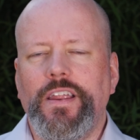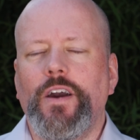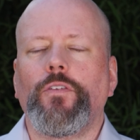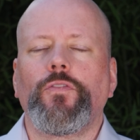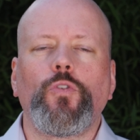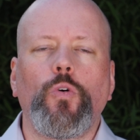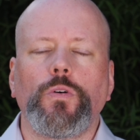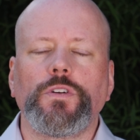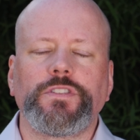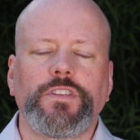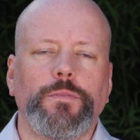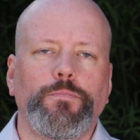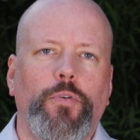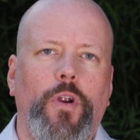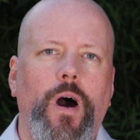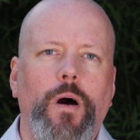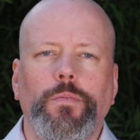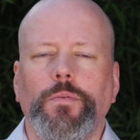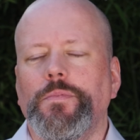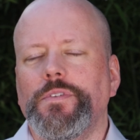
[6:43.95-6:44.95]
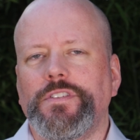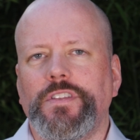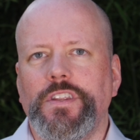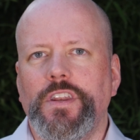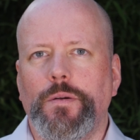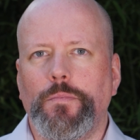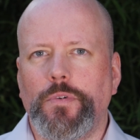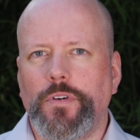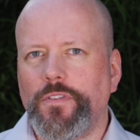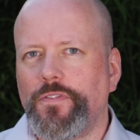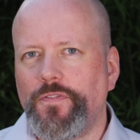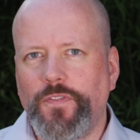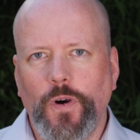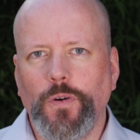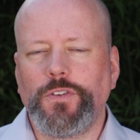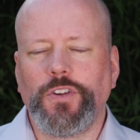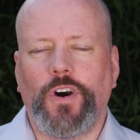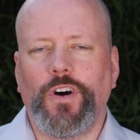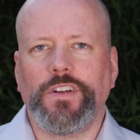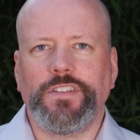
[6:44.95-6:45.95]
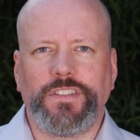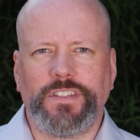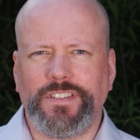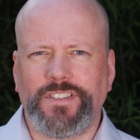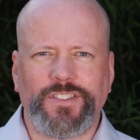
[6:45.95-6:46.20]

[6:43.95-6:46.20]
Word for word: Now, of course, the problem is the number of photons